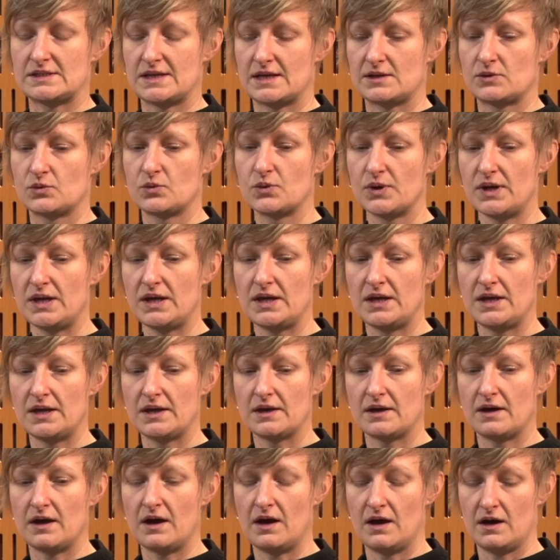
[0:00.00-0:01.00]
that
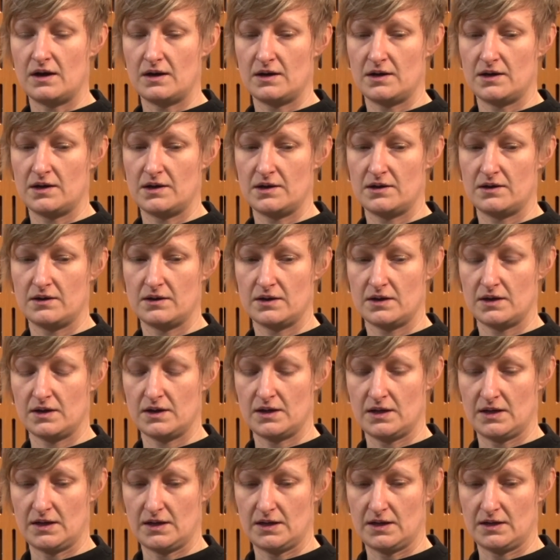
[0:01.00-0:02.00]
we are
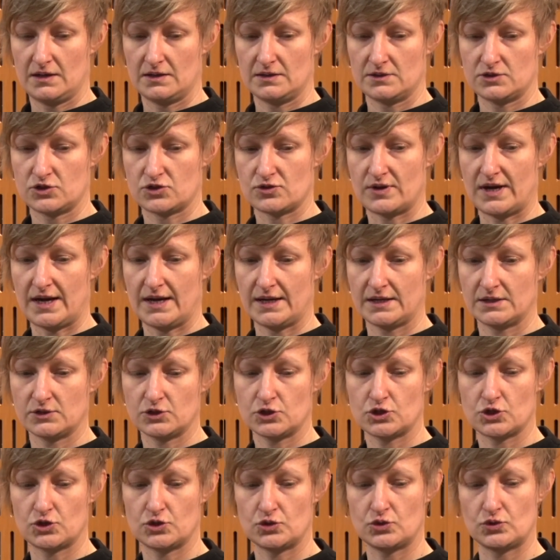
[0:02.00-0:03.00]
uh, trying
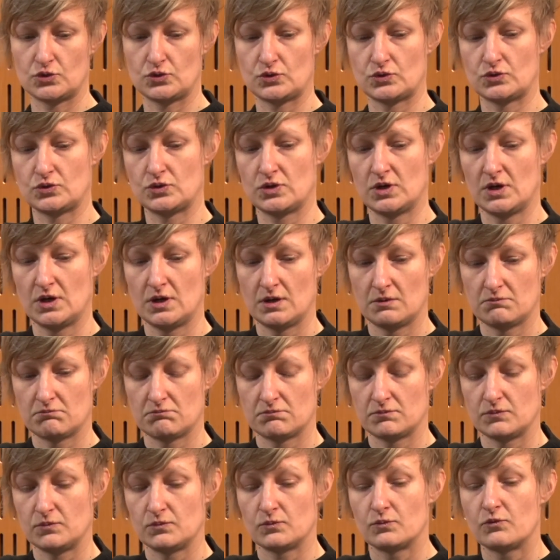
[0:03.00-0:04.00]
to
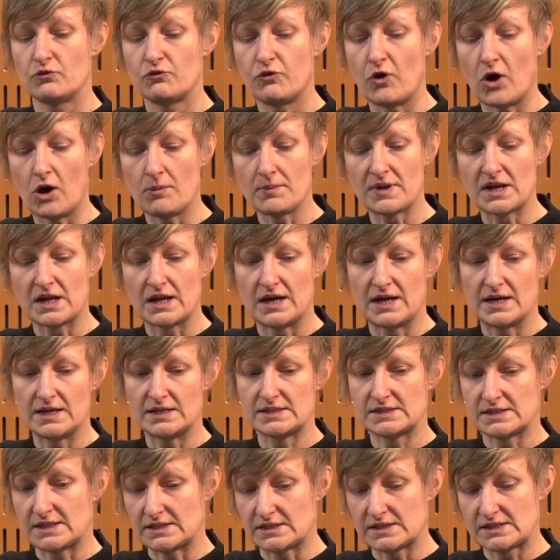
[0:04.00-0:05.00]

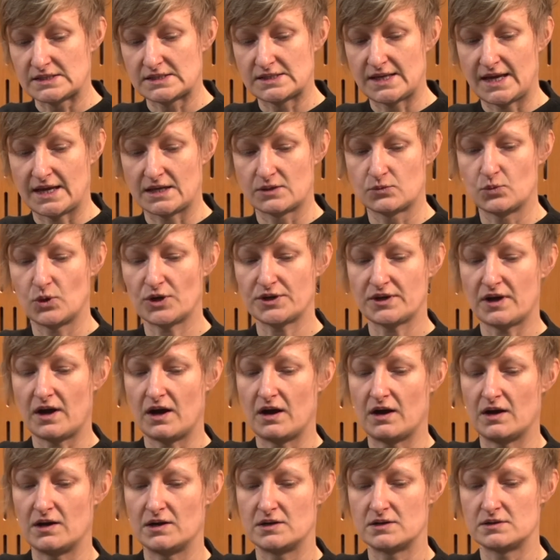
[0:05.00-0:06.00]
formalize, understand what
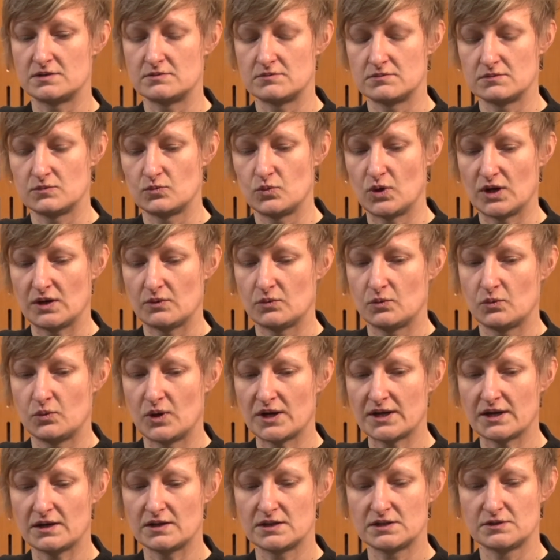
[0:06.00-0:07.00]
are, what,
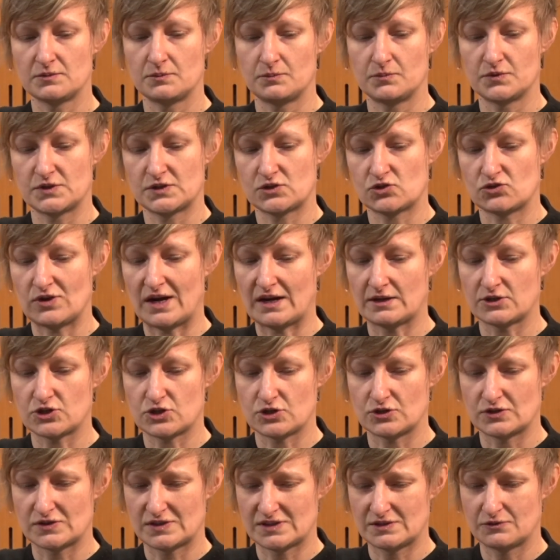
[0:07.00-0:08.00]
what are the
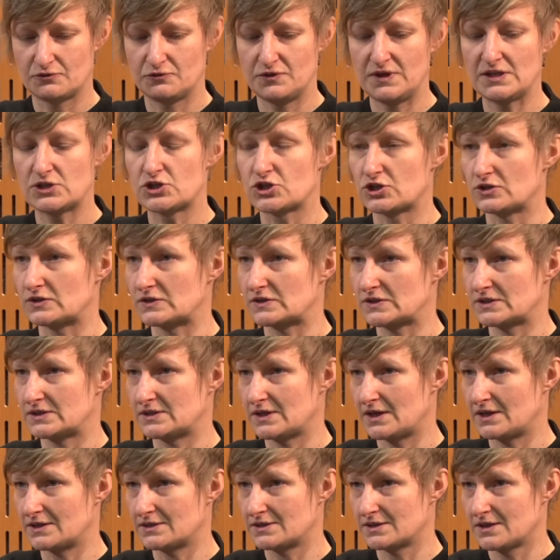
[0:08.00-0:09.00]
structures, the features
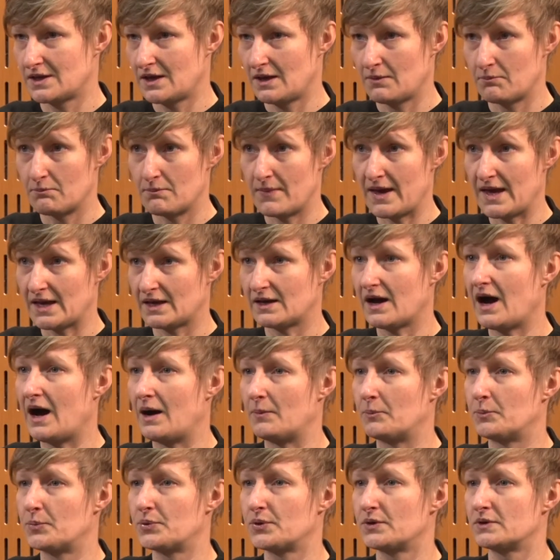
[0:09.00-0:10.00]
that make
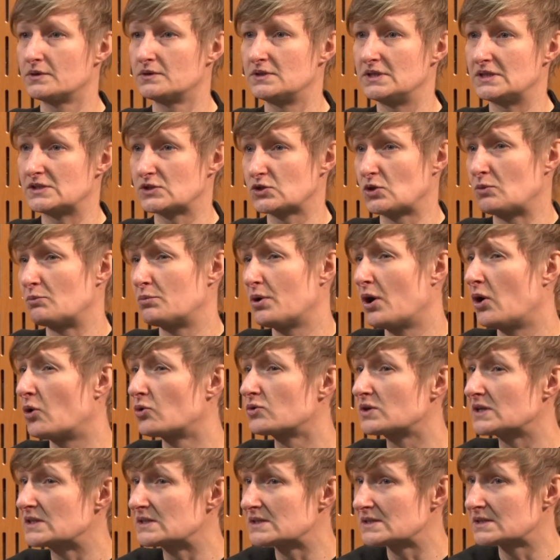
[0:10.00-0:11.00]
up these
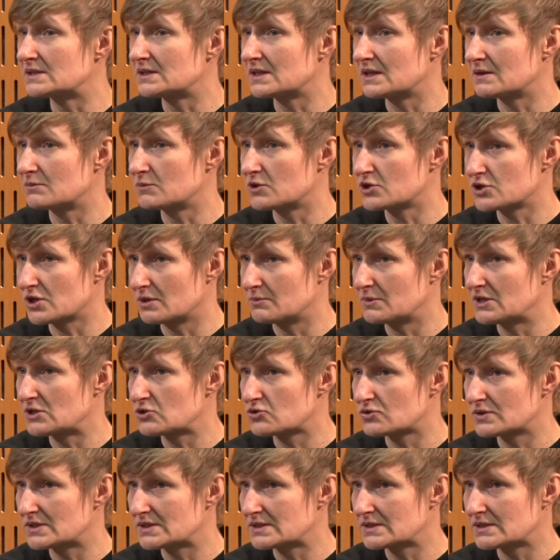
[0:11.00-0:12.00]
components in the image I'm
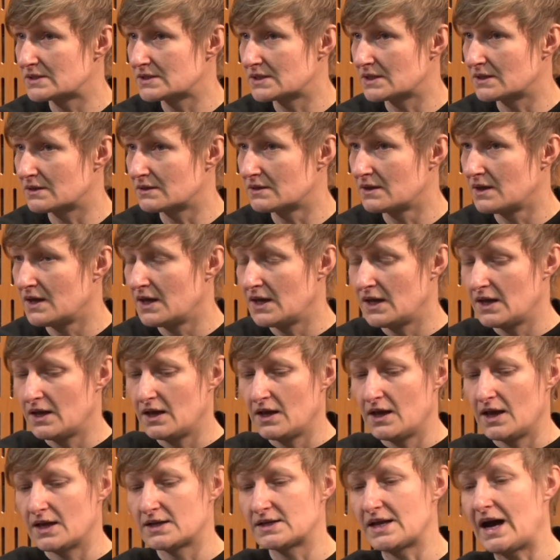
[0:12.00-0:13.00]
interested in.
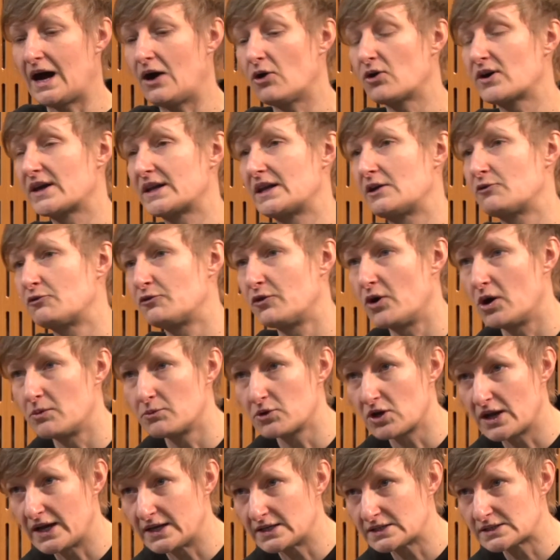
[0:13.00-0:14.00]
And how can I
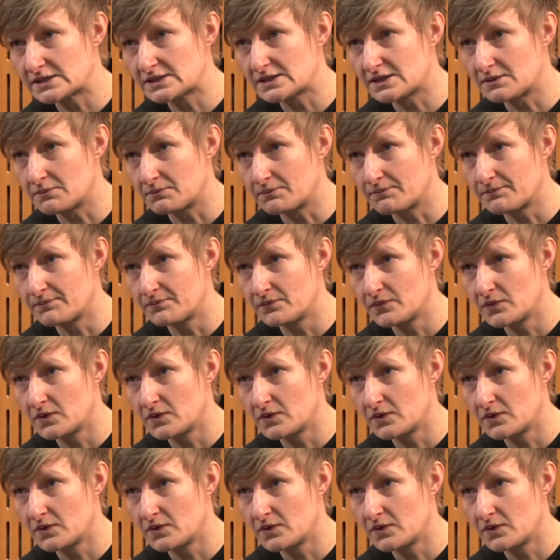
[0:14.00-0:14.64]
formalize them